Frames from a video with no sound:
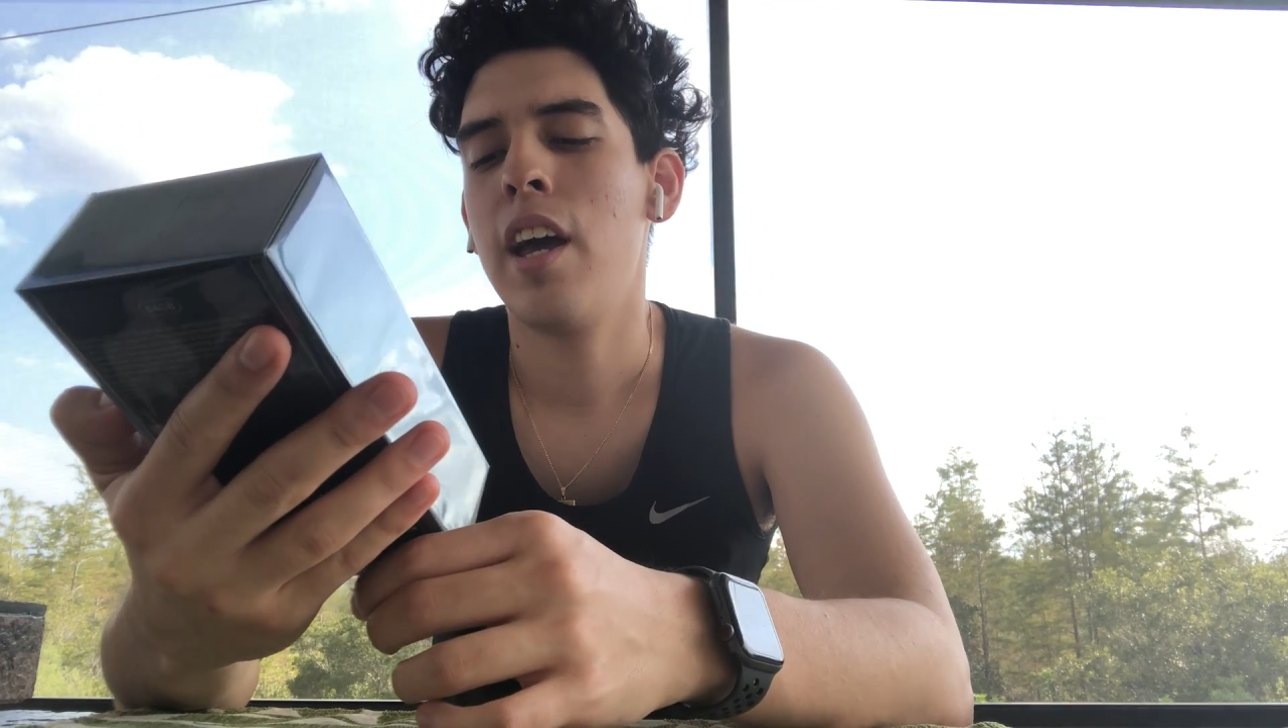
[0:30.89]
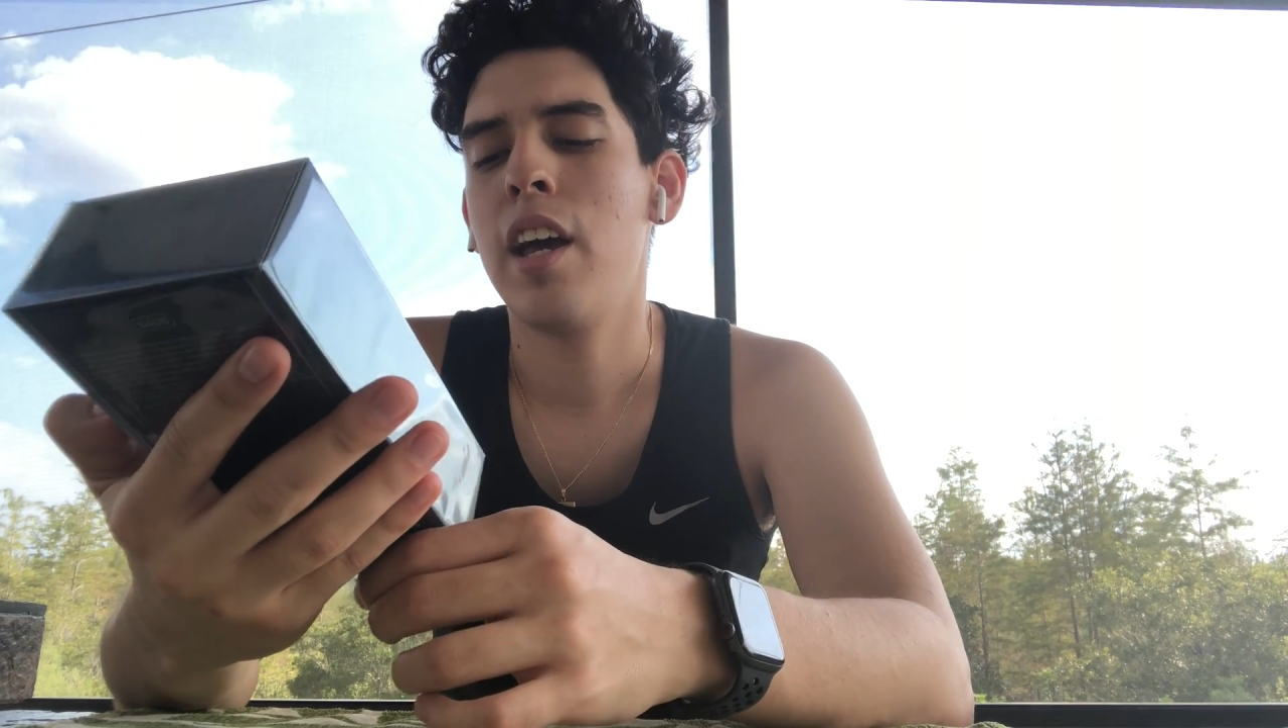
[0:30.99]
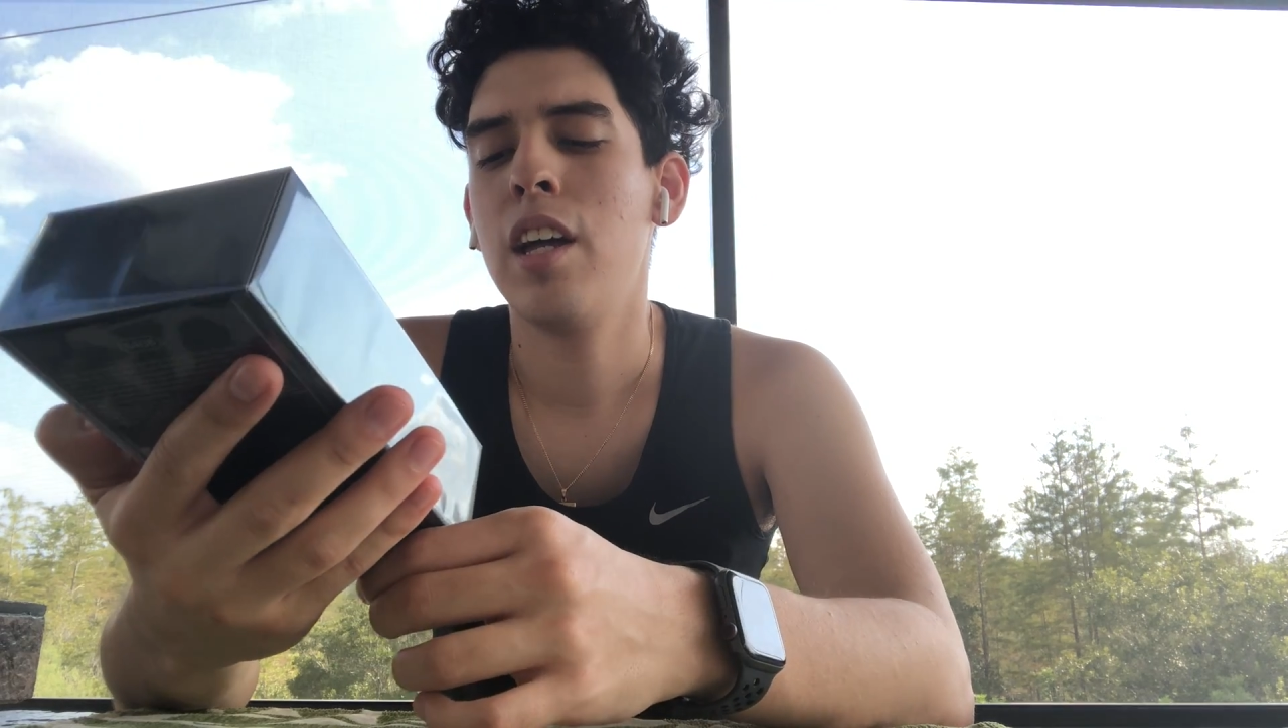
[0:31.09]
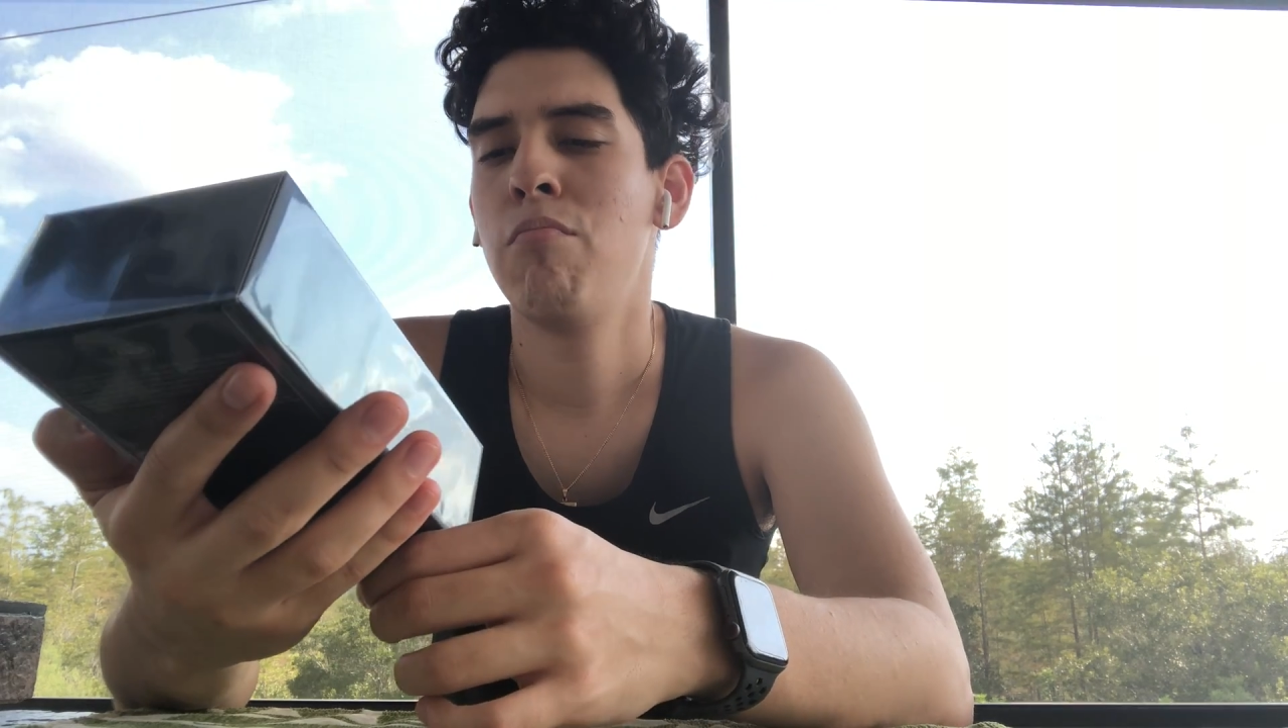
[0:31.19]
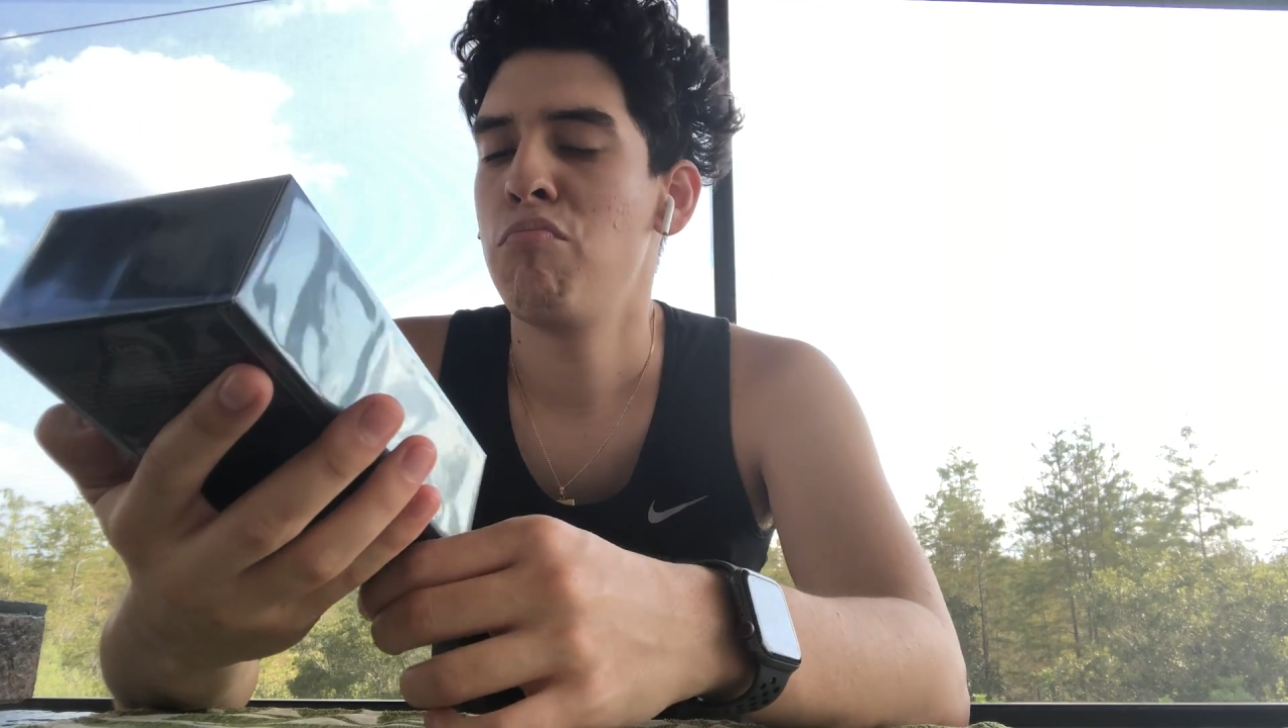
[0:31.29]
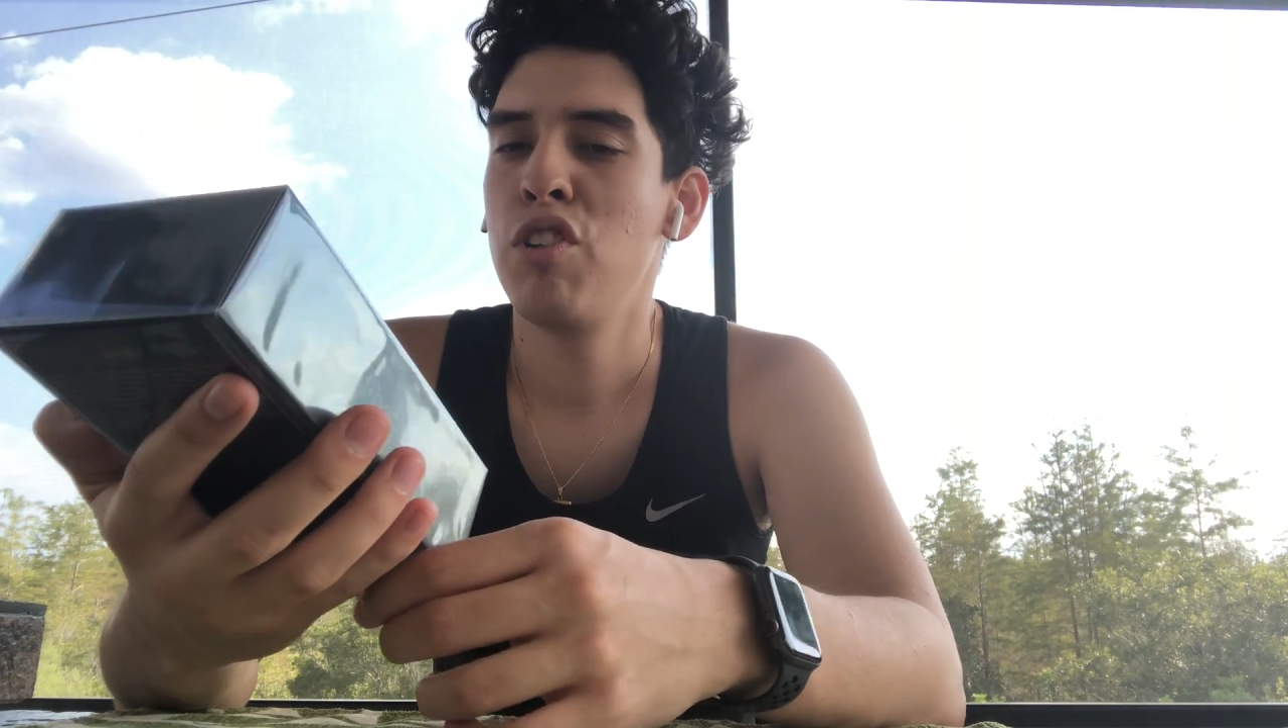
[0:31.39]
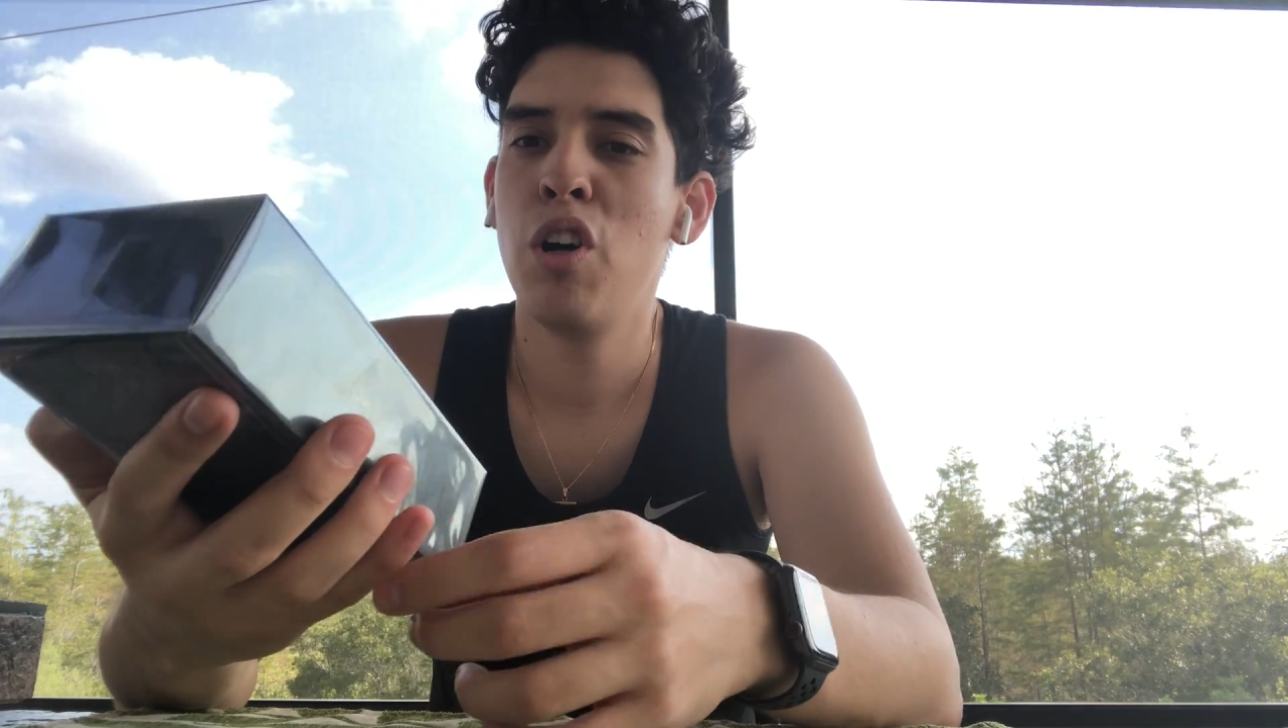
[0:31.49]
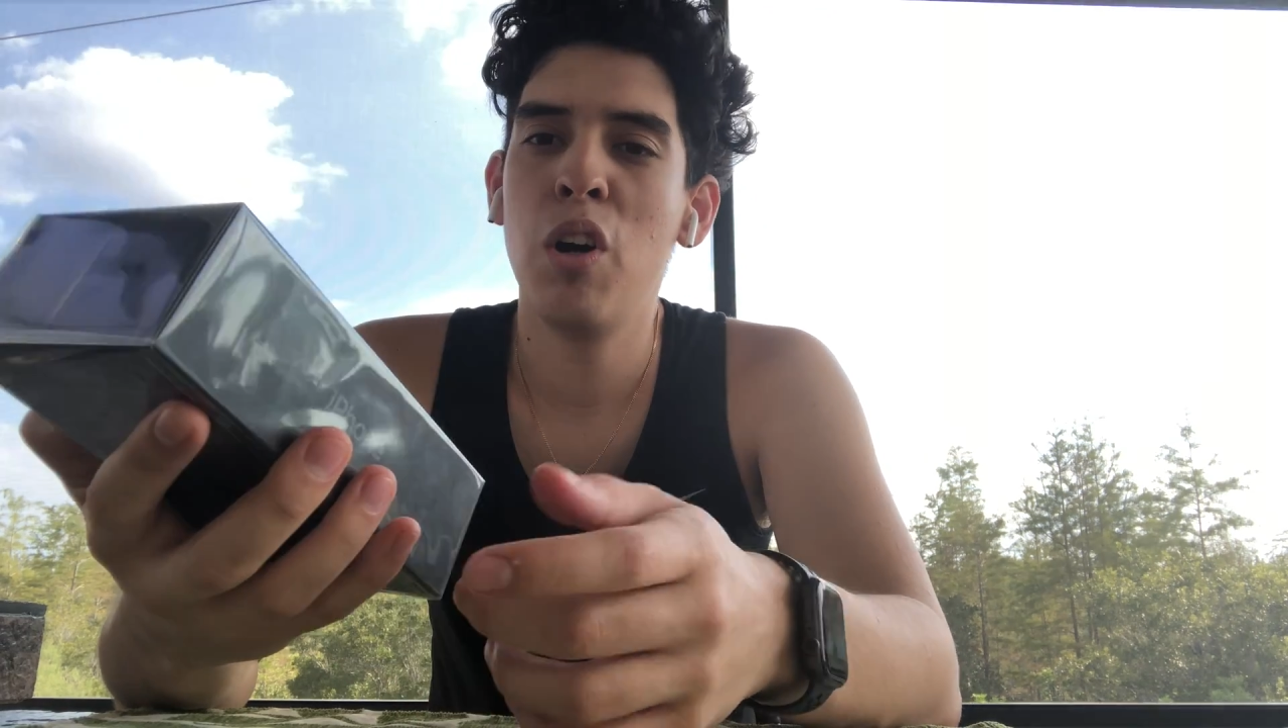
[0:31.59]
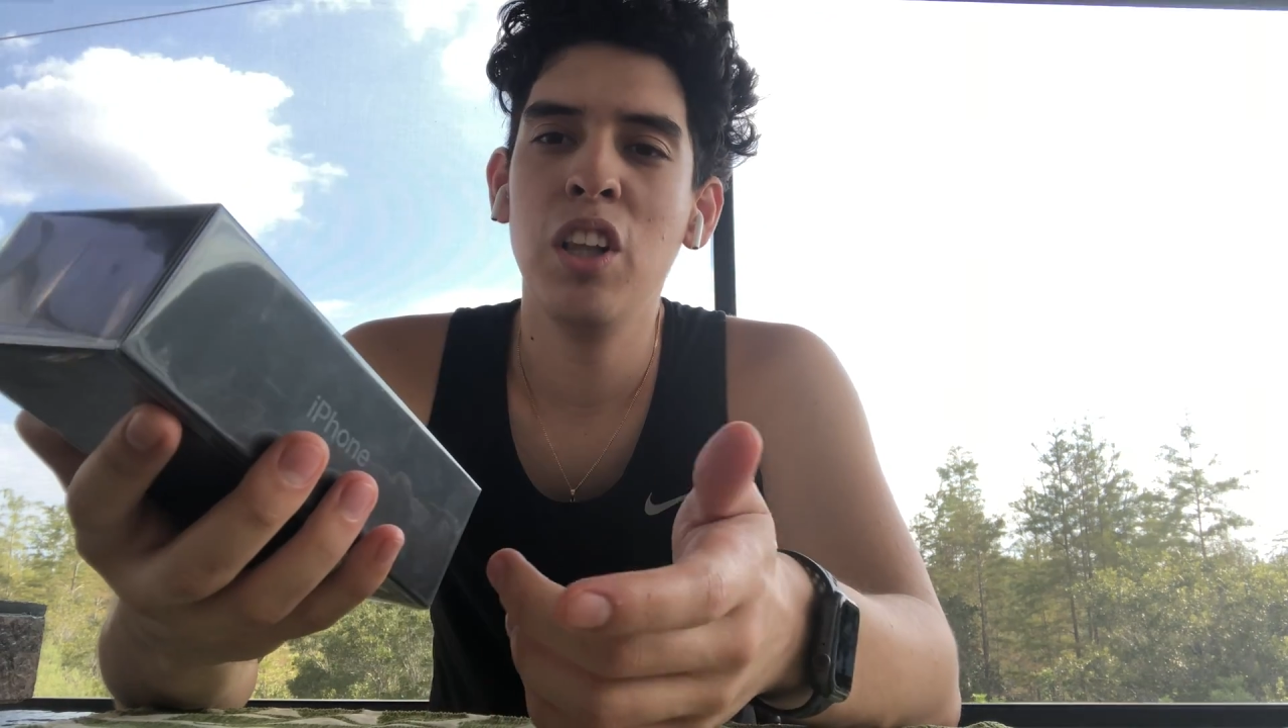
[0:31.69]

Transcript: And, you know,